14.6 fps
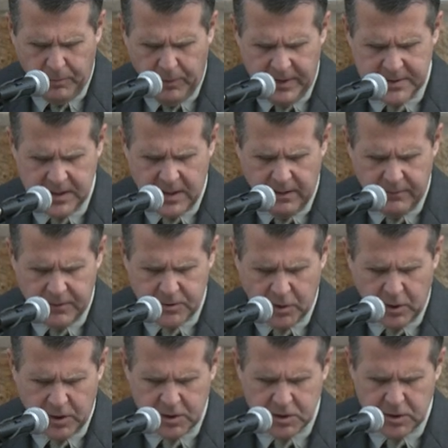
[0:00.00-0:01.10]
the president of the
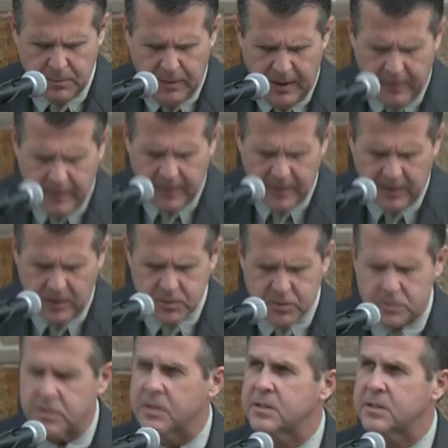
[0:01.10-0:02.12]
Turkish American Cultural